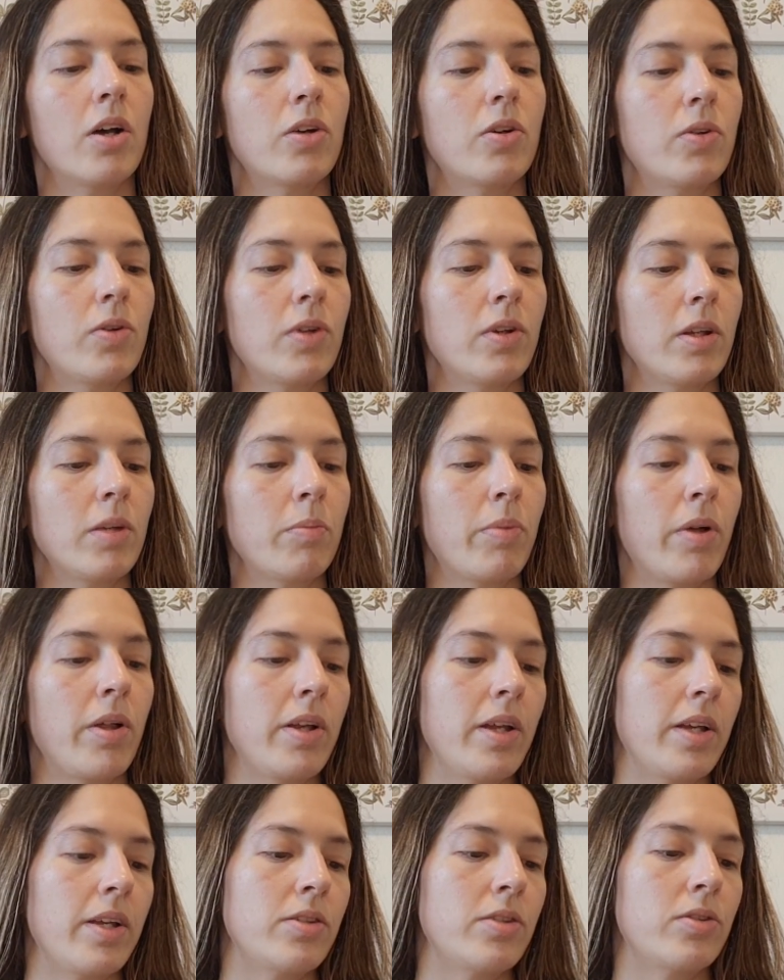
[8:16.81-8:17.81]
acrylic,
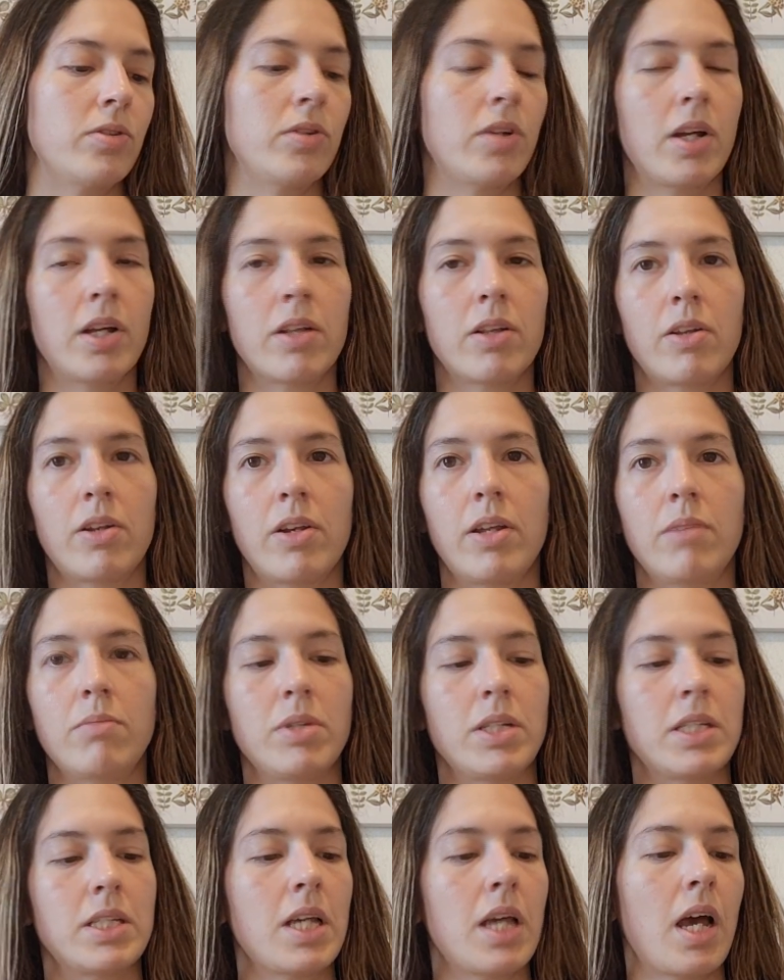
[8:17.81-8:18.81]
polyester, nylon,
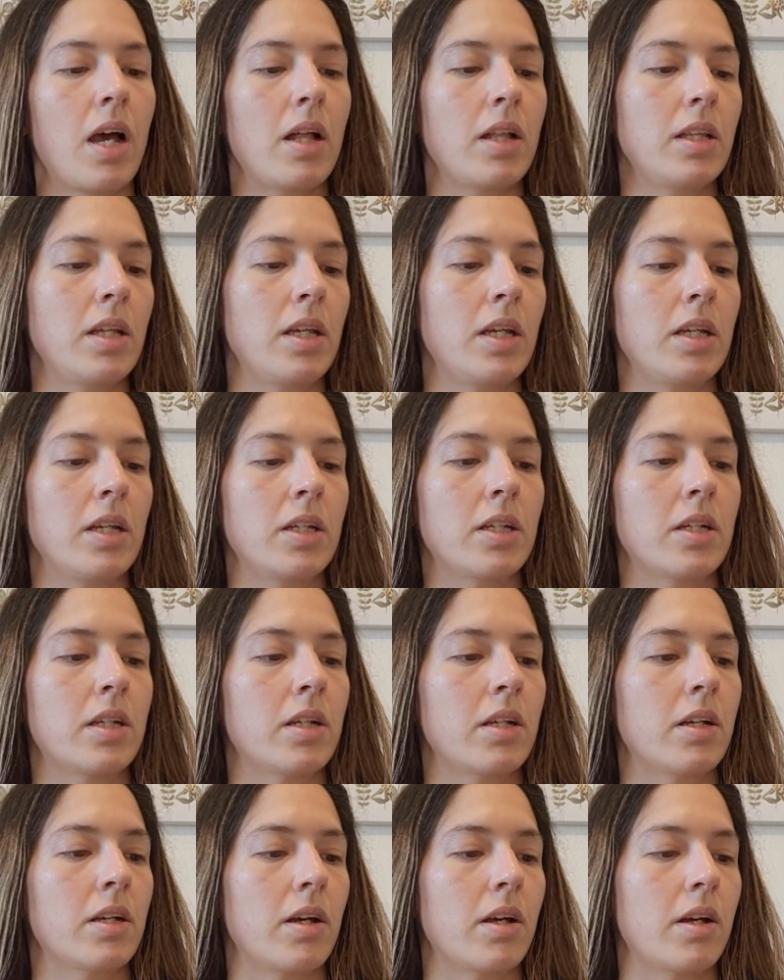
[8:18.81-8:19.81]
and
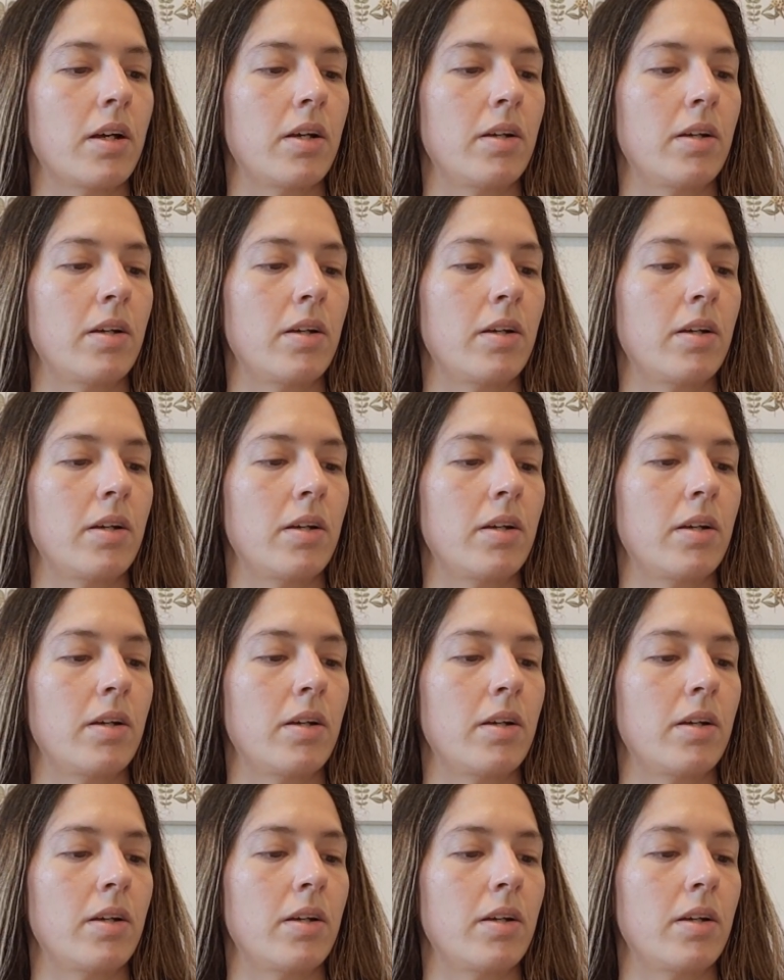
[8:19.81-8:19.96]
metallic.